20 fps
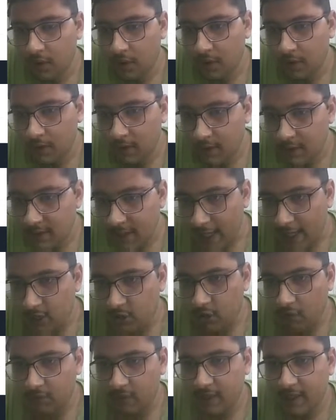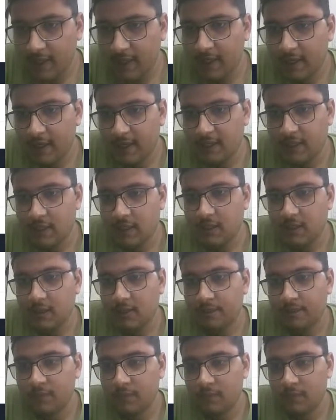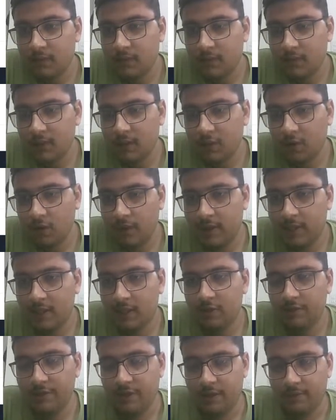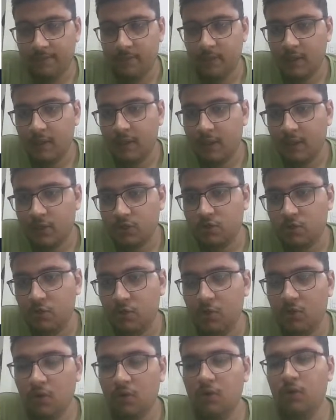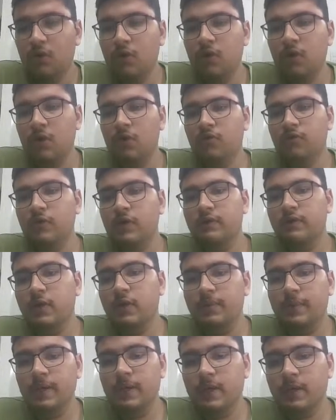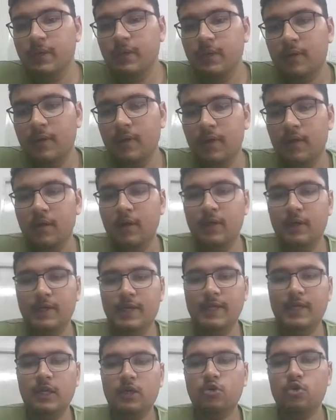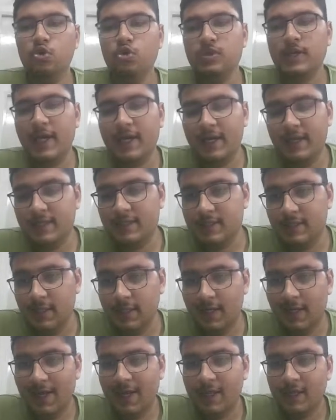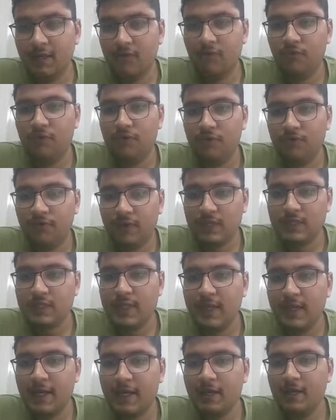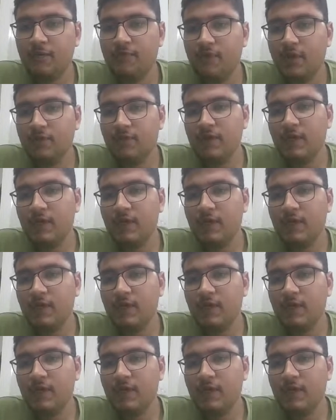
the size of the linked list is only 3. So we will be taking two cycles here. Like in the first cycle we will